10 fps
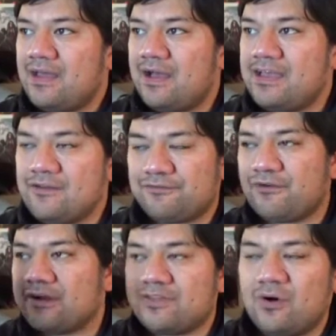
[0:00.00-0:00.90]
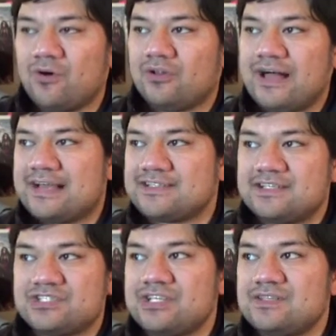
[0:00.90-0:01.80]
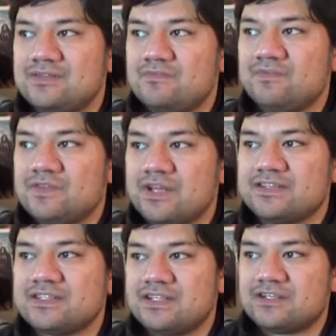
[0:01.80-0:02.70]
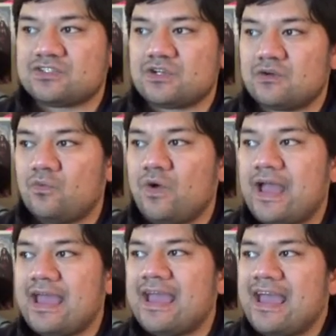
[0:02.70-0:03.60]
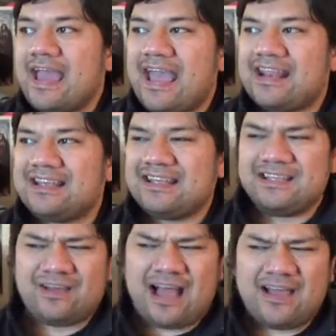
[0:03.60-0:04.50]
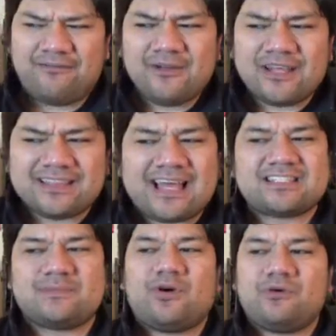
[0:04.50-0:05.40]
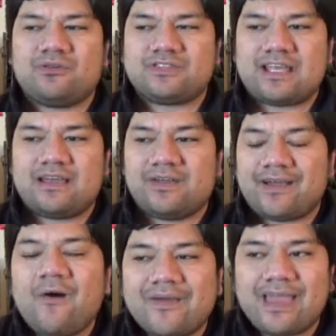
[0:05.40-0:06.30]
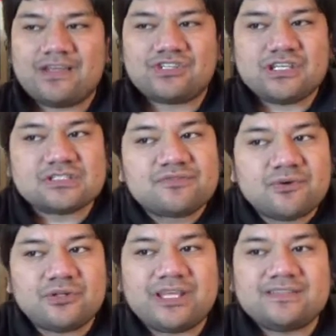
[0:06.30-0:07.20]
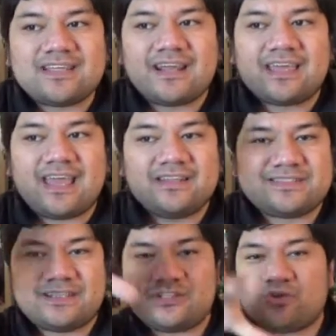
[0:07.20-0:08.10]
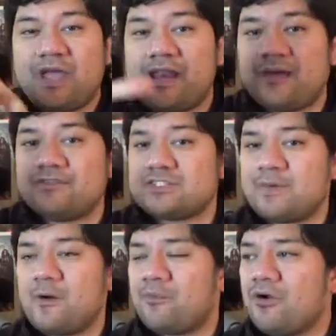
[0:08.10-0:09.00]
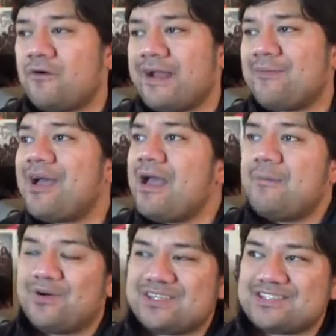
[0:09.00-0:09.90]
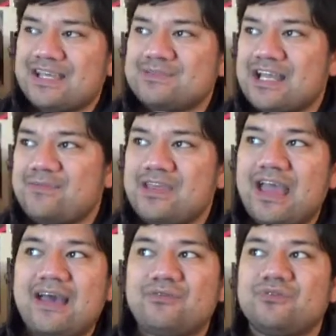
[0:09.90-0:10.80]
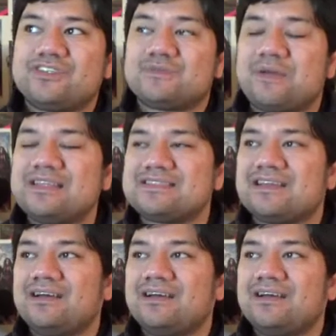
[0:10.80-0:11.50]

uh, in front of the whole class, and she does it in a certain way. And I feel like that's the point where they're saying, like, okay, she is fully dedicated to the training of the Sparrow program, but at the same time, you haven't really spent